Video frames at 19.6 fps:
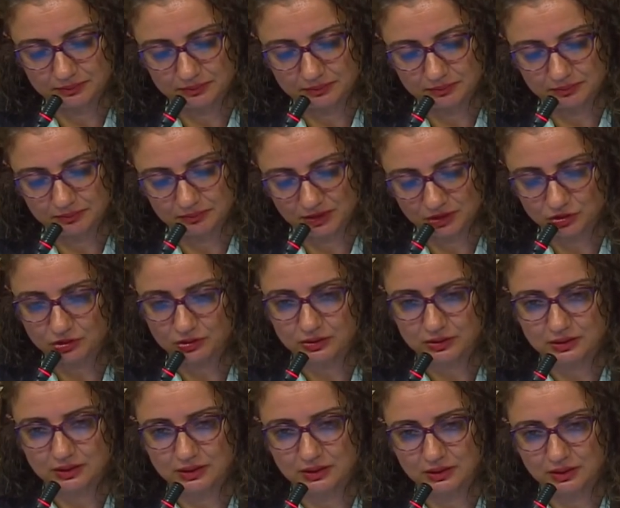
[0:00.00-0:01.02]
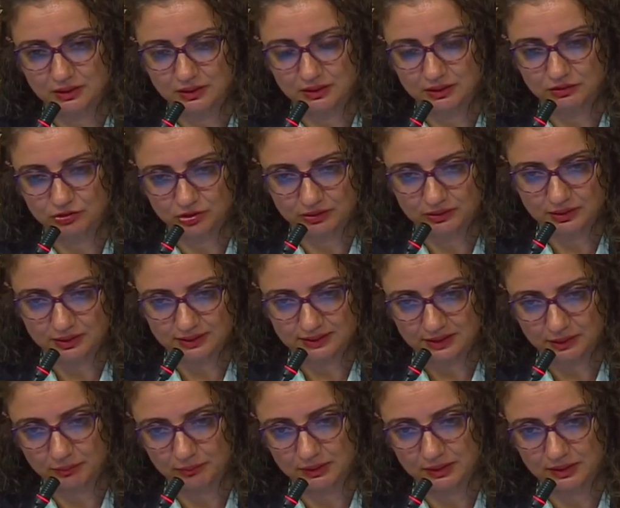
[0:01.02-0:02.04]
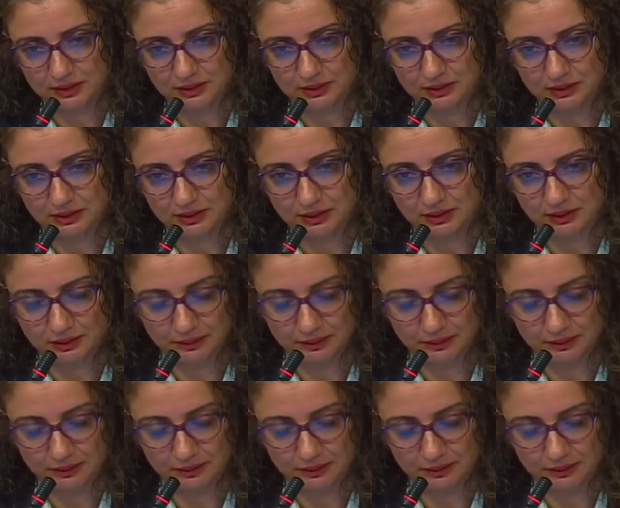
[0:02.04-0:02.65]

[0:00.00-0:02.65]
majority in the General Assembly.